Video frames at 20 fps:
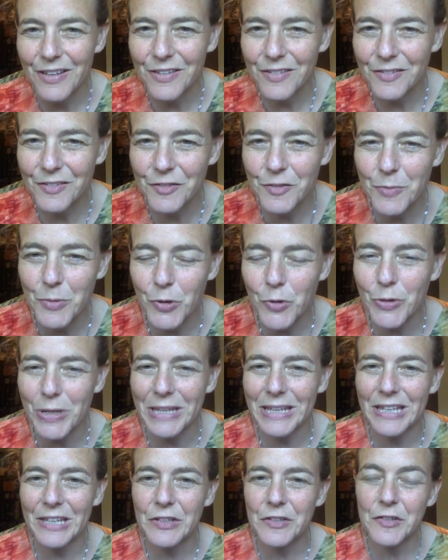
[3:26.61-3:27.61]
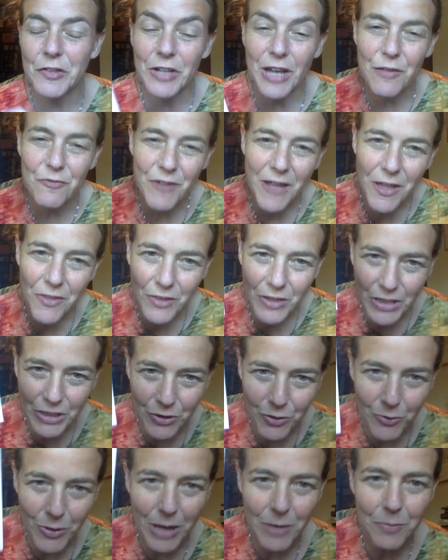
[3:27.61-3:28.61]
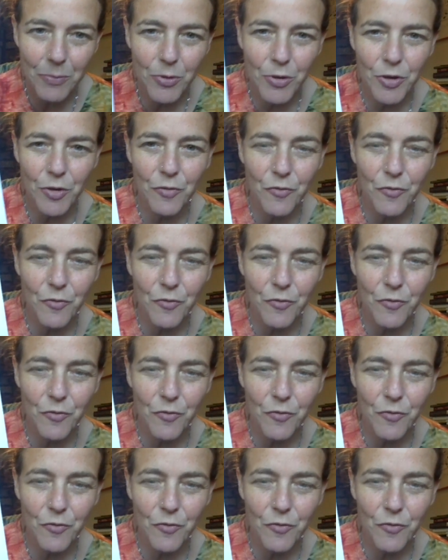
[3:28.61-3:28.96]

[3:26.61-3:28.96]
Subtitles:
Super quick insert. I found the little white book